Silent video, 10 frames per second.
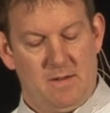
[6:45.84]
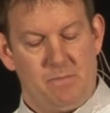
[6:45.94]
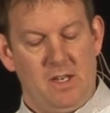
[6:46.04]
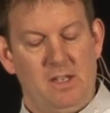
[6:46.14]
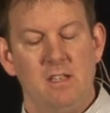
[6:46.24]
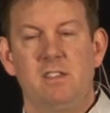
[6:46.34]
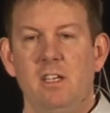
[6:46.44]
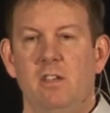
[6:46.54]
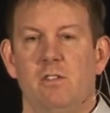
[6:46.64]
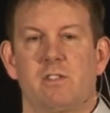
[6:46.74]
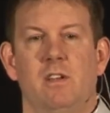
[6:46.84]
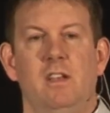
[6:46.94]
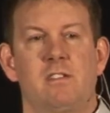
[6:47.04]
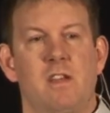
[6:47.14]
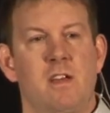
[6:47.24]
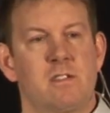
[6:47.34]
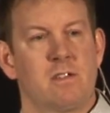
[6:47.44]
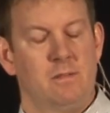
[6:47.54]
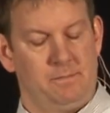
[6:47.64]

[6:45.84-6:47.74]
And he continues, and he says,